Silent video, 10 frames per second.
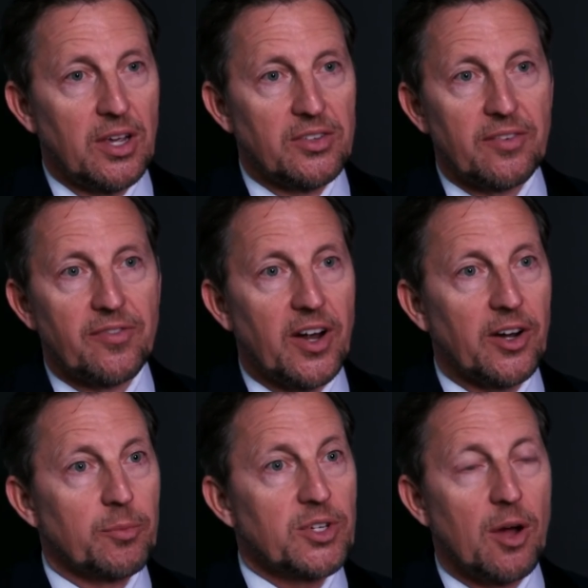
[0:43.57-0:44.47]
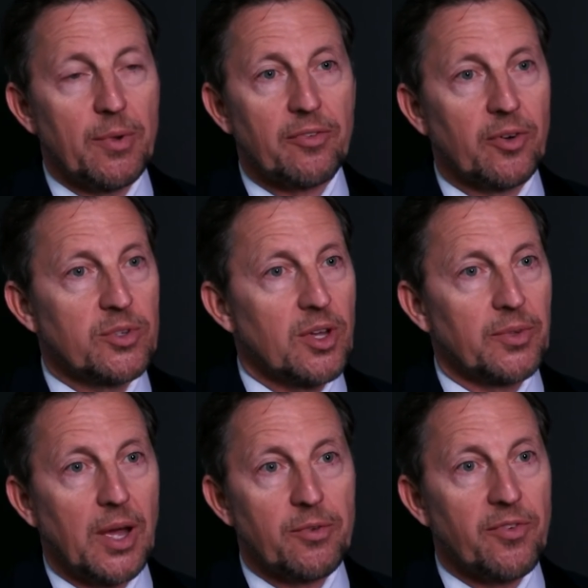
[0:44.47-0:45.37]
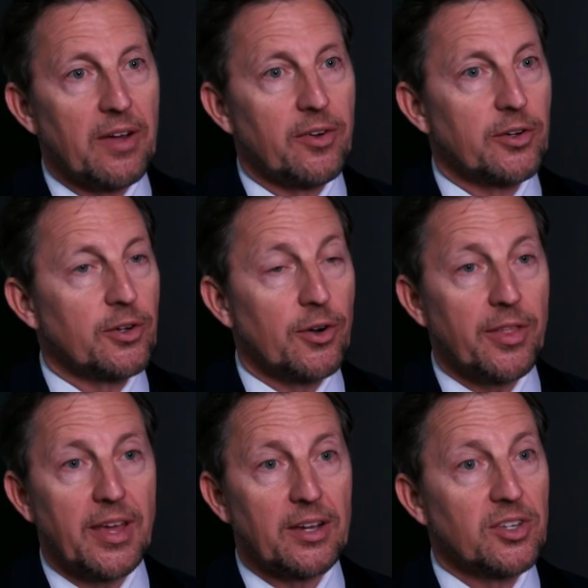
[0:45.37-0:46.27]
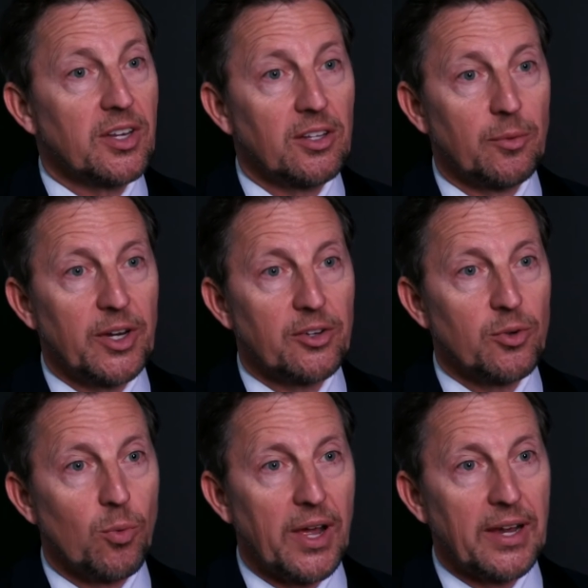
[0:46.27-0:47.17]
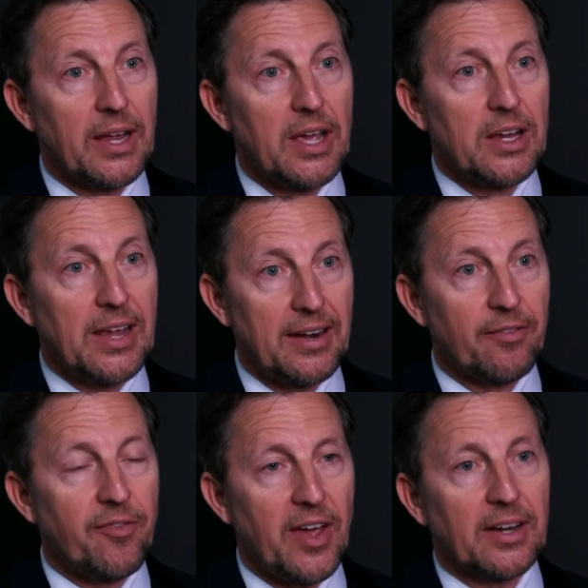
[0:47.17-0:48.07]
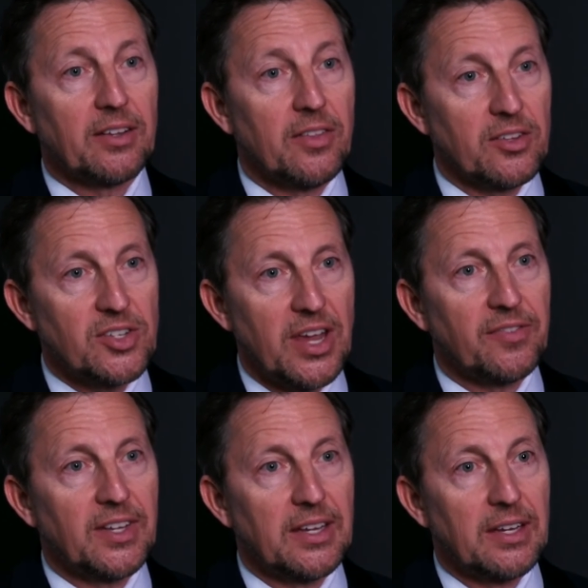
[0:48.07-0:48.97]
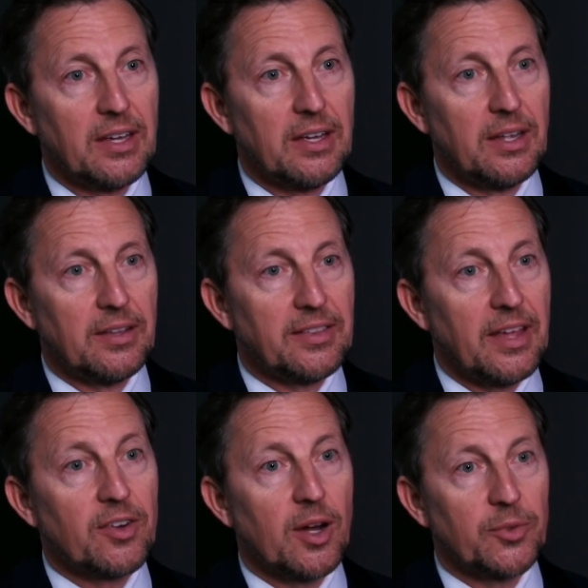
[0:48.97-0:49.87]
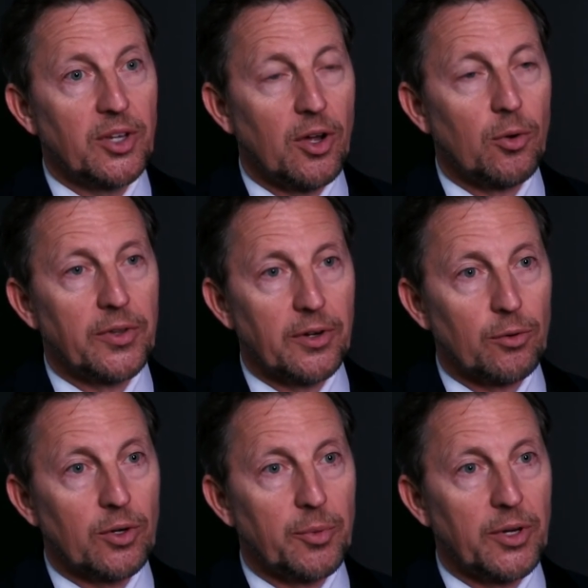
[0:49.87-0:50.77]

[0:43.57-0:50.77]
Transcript: is that firearms coming from sometimes 500 or 1,000 kilometers away can affect the safety that they've come to know in their own